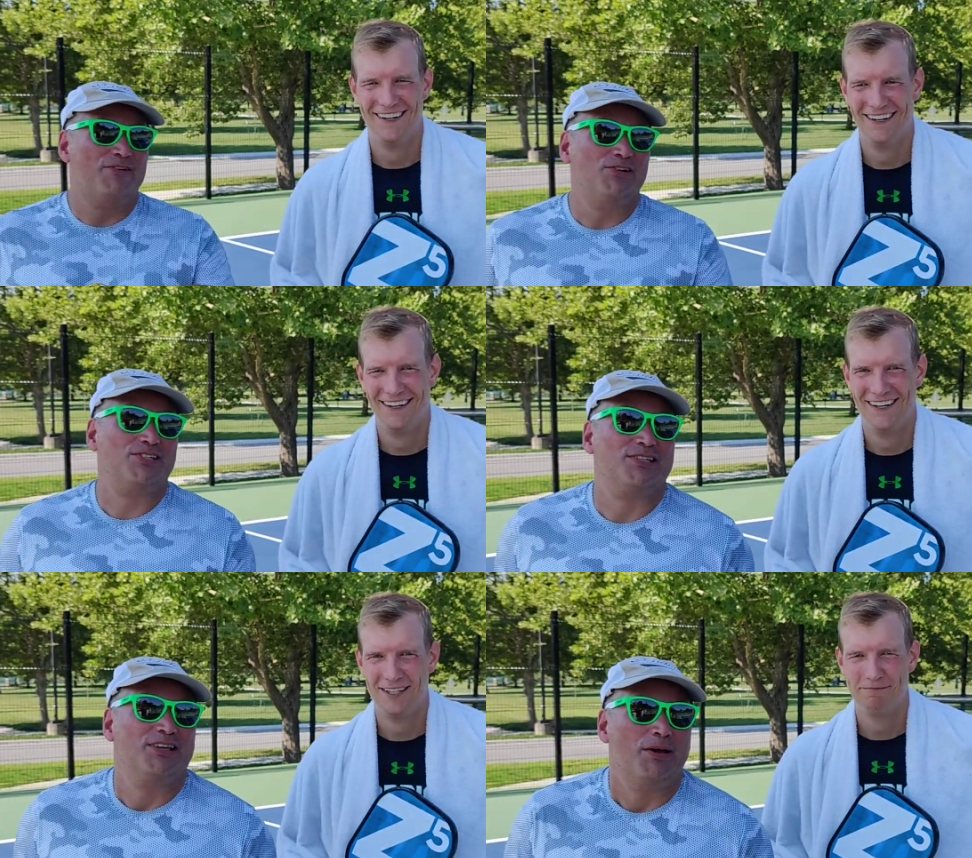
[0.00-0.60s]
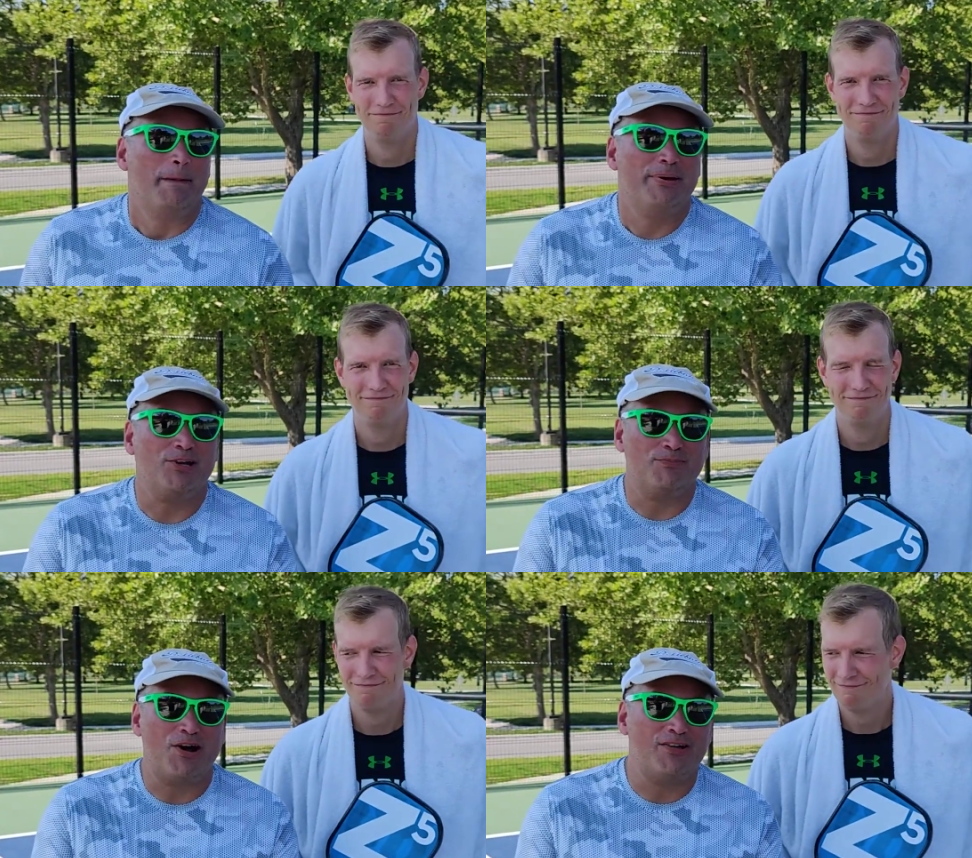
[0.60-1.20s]
Speaker 1: folks.
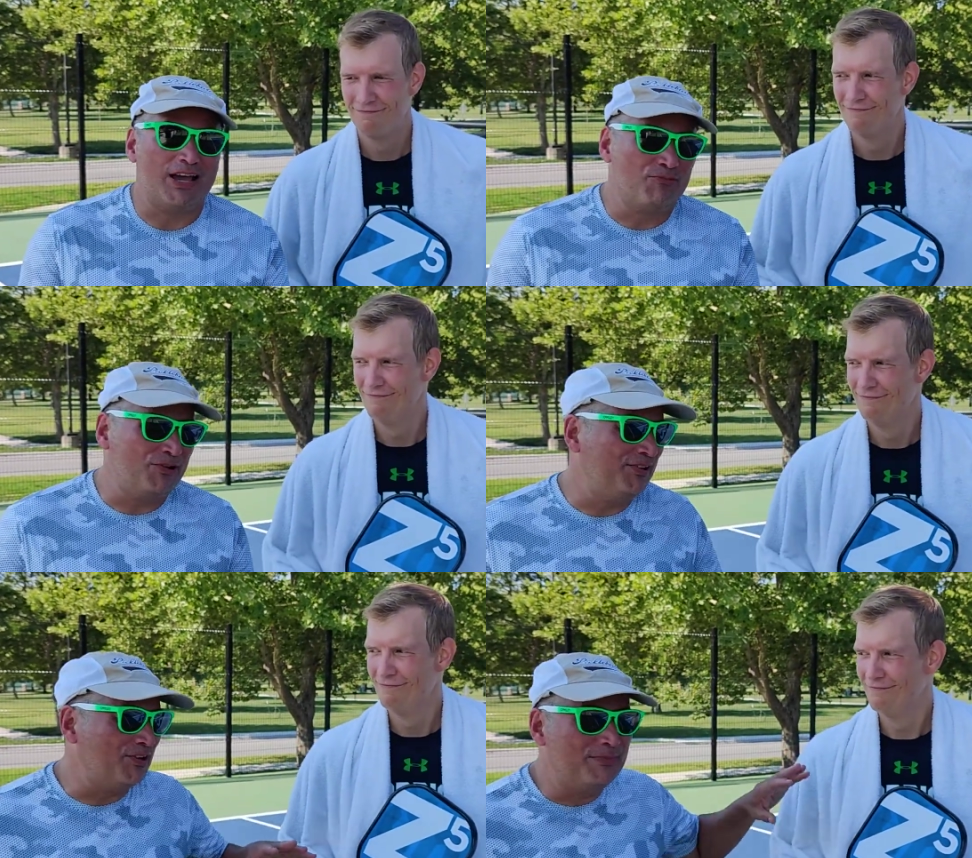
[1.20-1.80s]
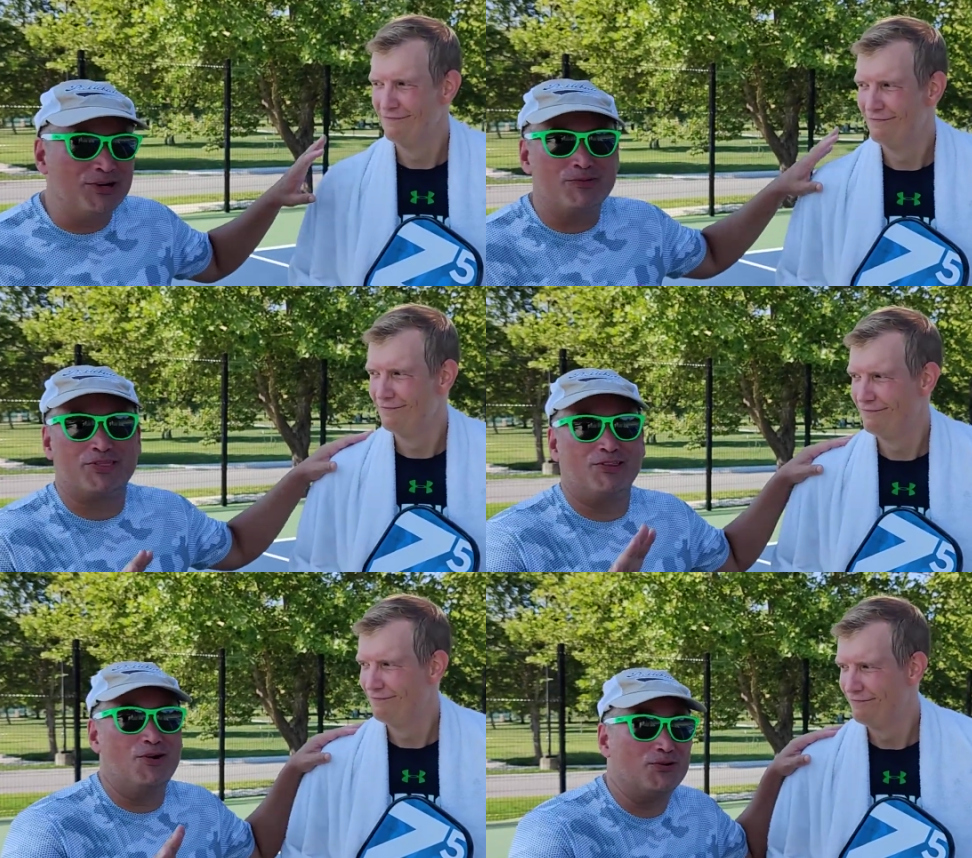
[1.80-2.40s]
Pickleball Librarian here. I'm here with
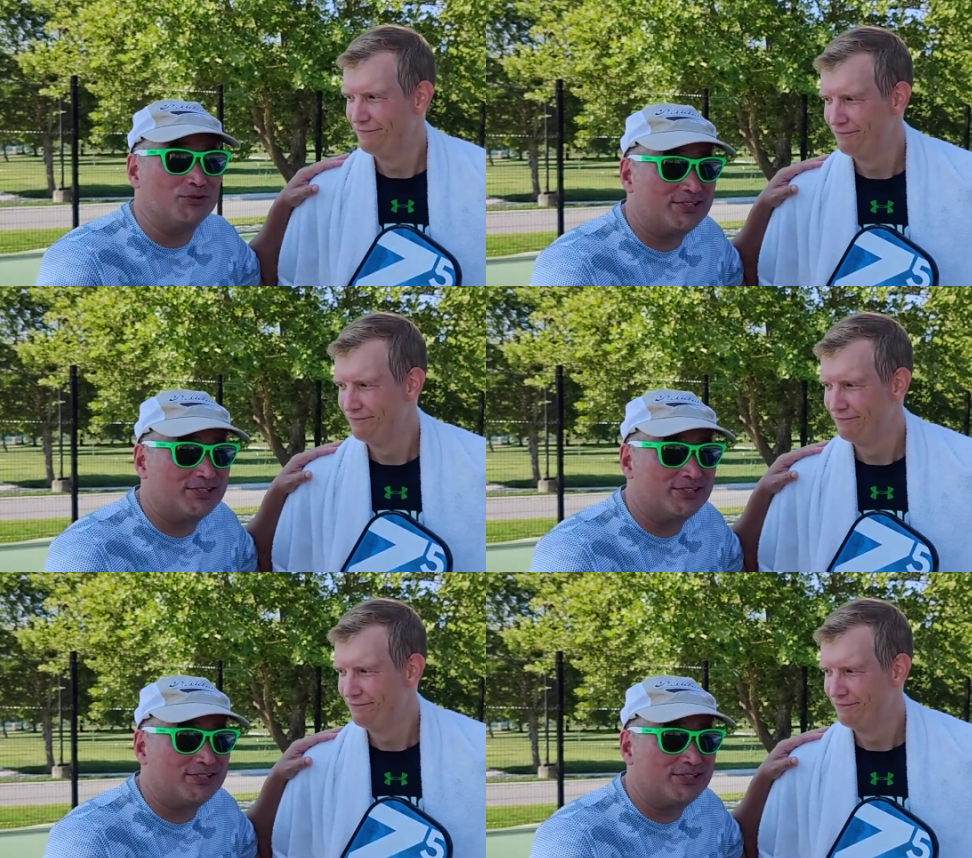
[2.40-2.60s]
a local